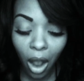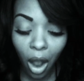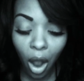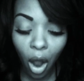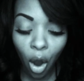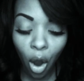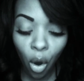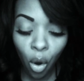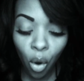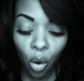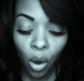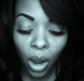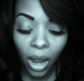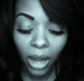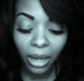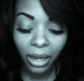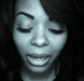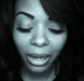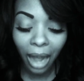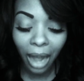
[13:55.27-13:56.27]
O
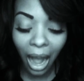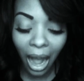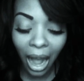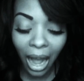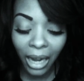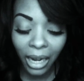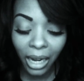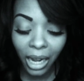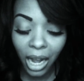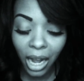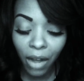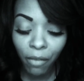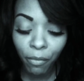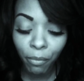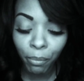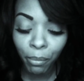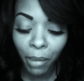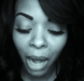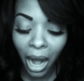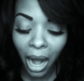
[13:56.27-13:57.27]
God of
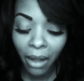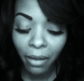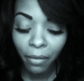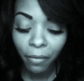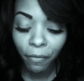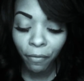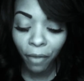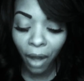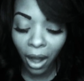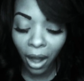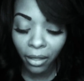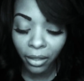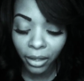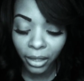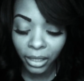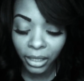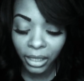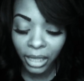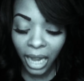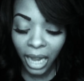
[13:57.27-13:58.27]
my
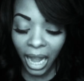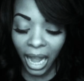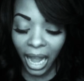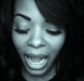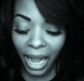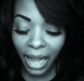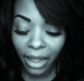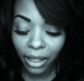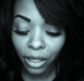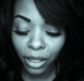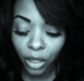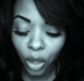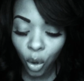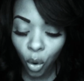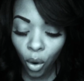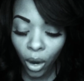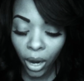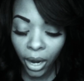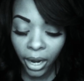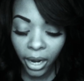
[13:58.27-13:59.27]
fathers, and
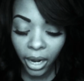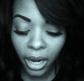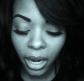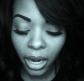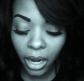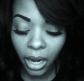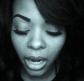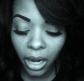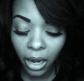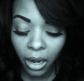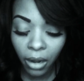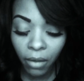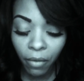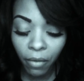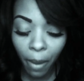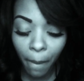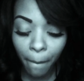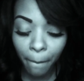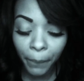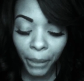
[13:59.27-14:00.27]
Lord of
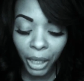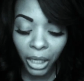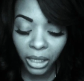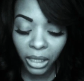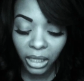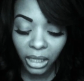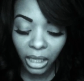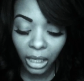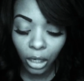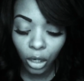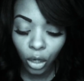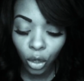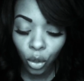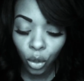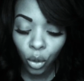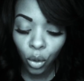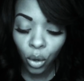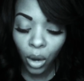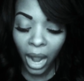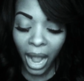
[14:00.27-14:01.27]
mercy,
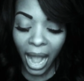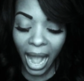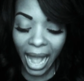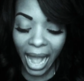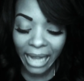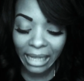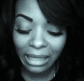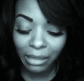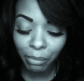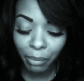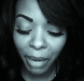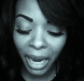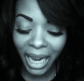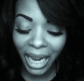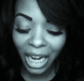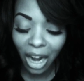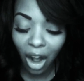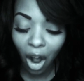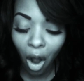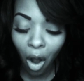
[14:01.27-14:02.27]
who has
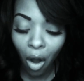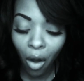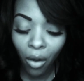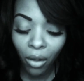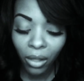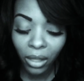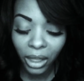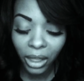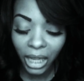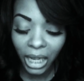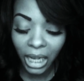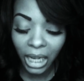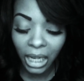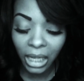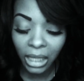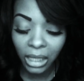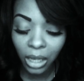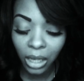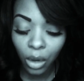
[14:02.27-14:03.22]
made all things